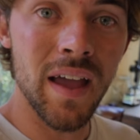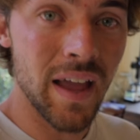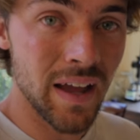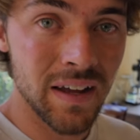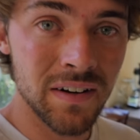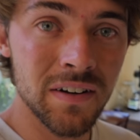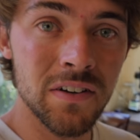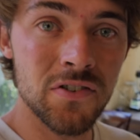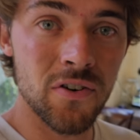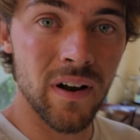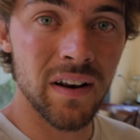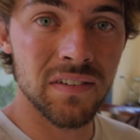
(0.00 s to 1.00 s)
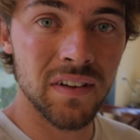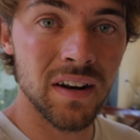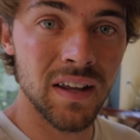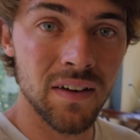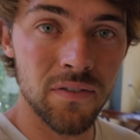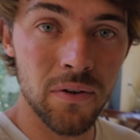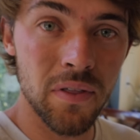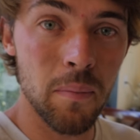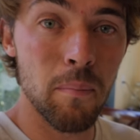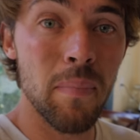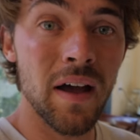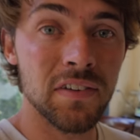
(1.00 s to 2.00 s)
And Trade is going to give you the
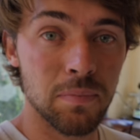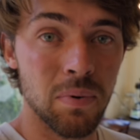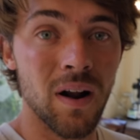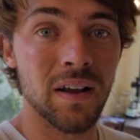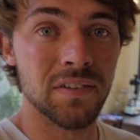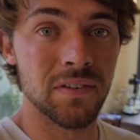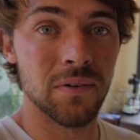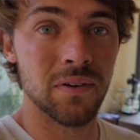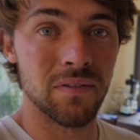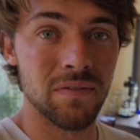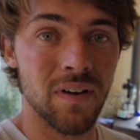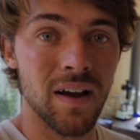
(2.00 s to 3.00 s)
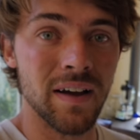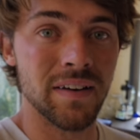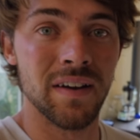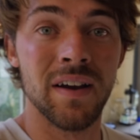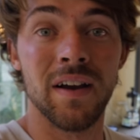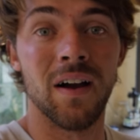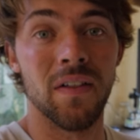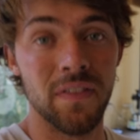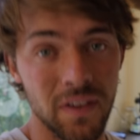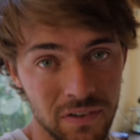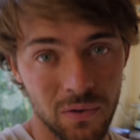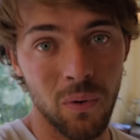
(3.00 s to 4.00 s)
best price you can find on
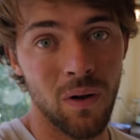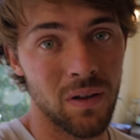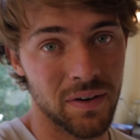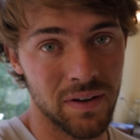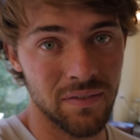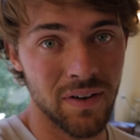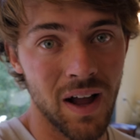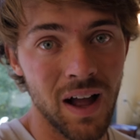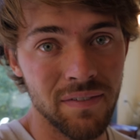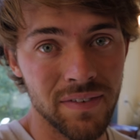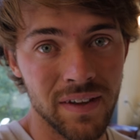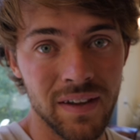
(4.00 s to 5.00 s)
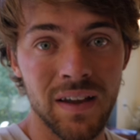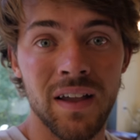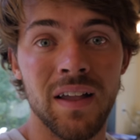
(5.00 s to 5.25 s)
this quality of coffee.